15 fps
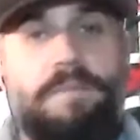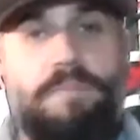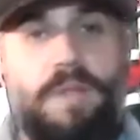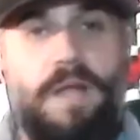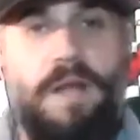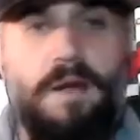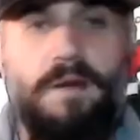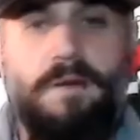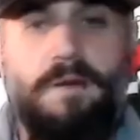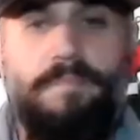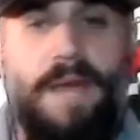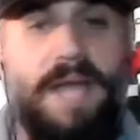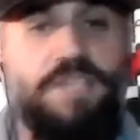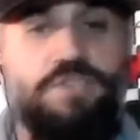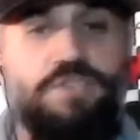of player.
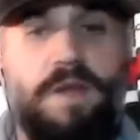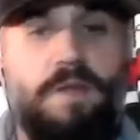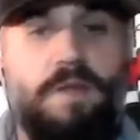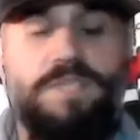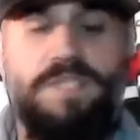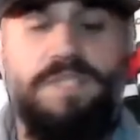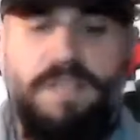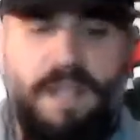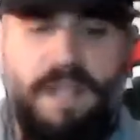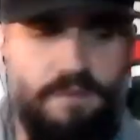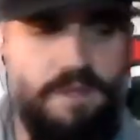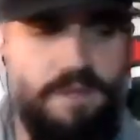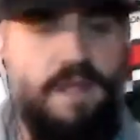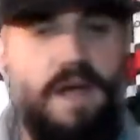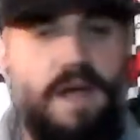Pacioretty was
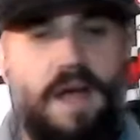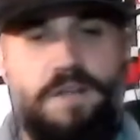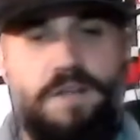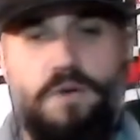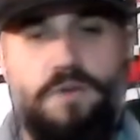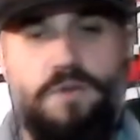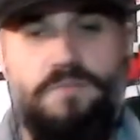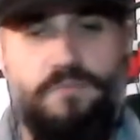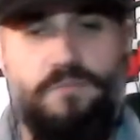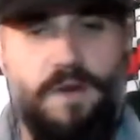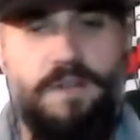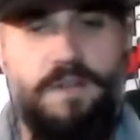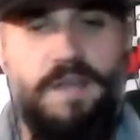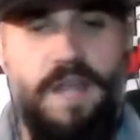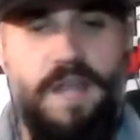never the guy to go to the
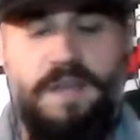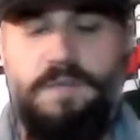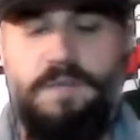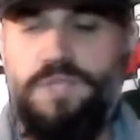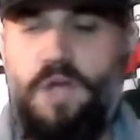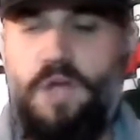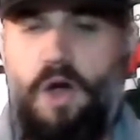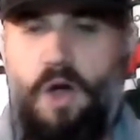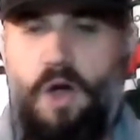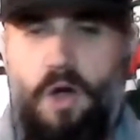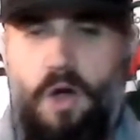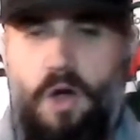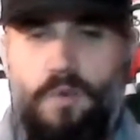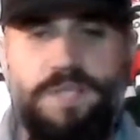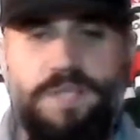front of the net. He was
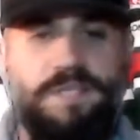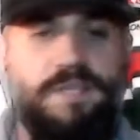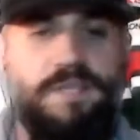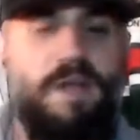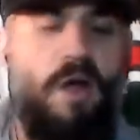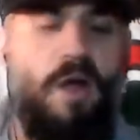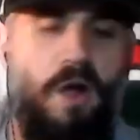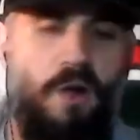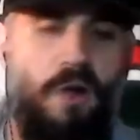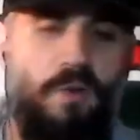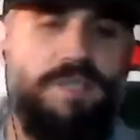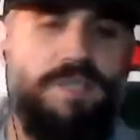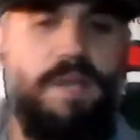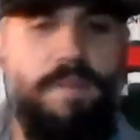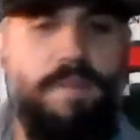always
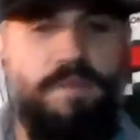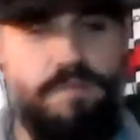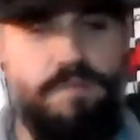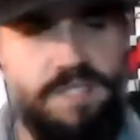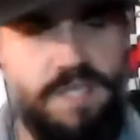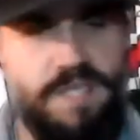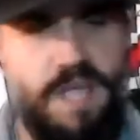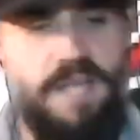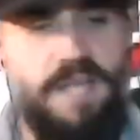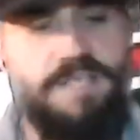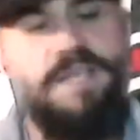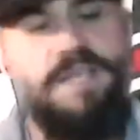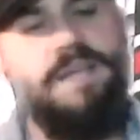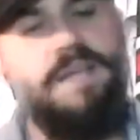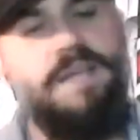coming from the
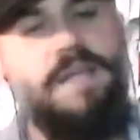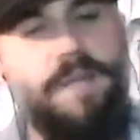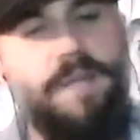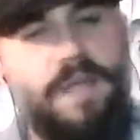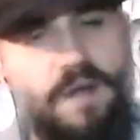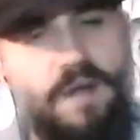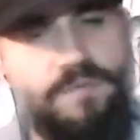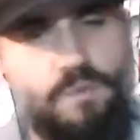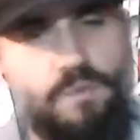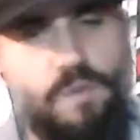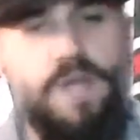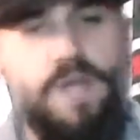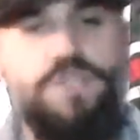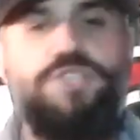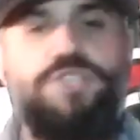sides, coming in off the
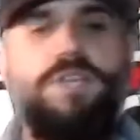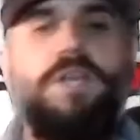rush,